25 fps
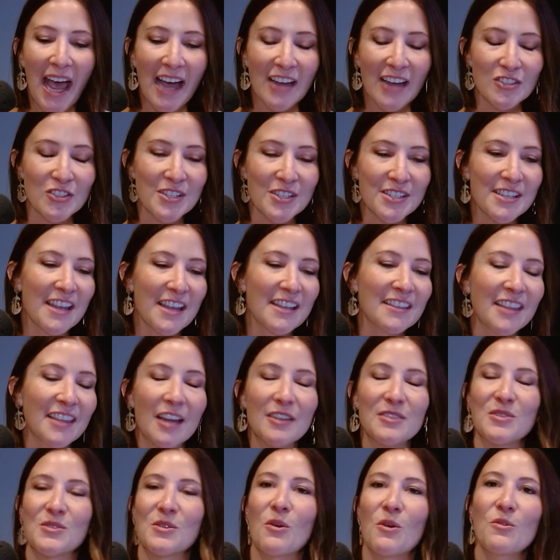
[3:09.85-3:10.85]
And she's like,
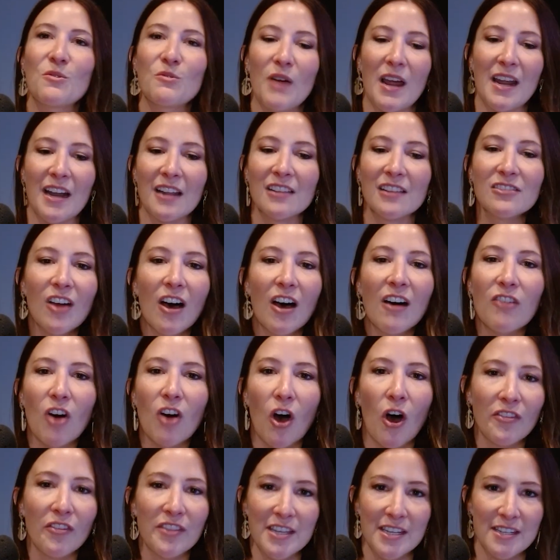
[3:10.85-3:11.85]
that's so great. I love
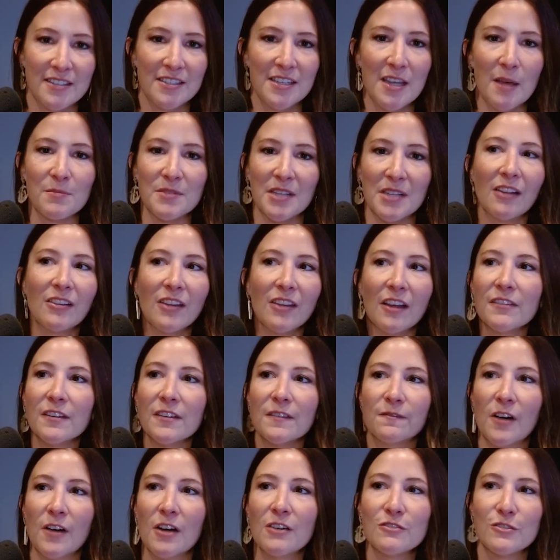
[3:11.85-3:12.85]
all these tips. I love
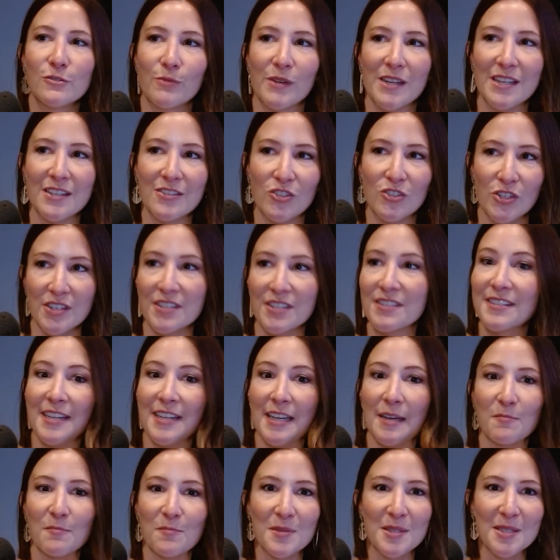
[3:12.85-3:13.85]
that Feng Shui is just
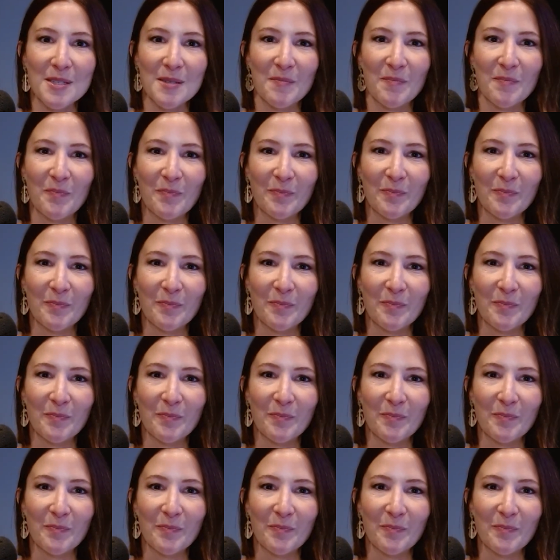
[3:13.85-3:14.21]
tips.